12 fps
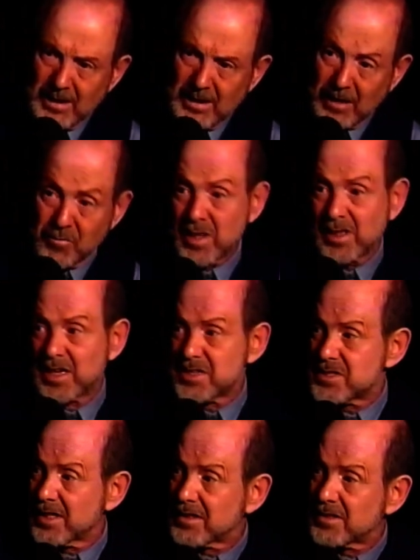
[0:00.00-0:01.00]
I
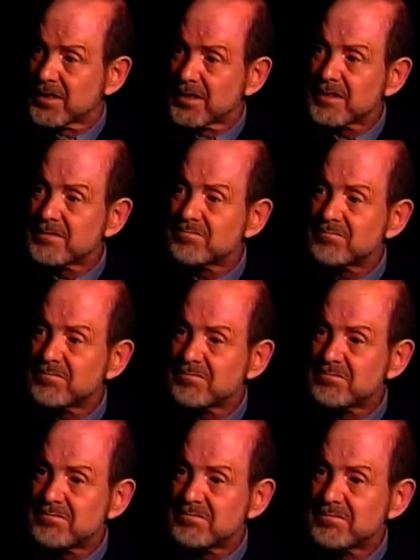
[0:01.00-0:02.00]
realized that uh,
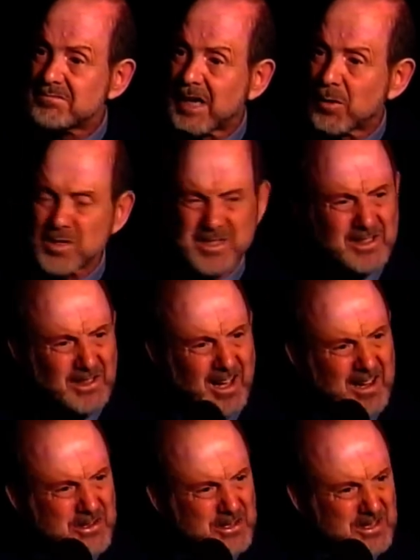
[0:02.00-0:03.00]
I was still
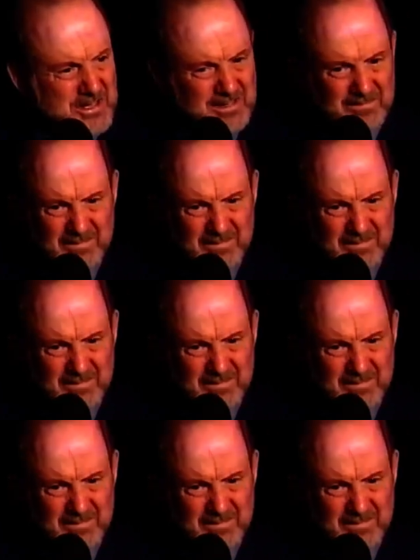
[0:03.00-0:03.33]
conscious.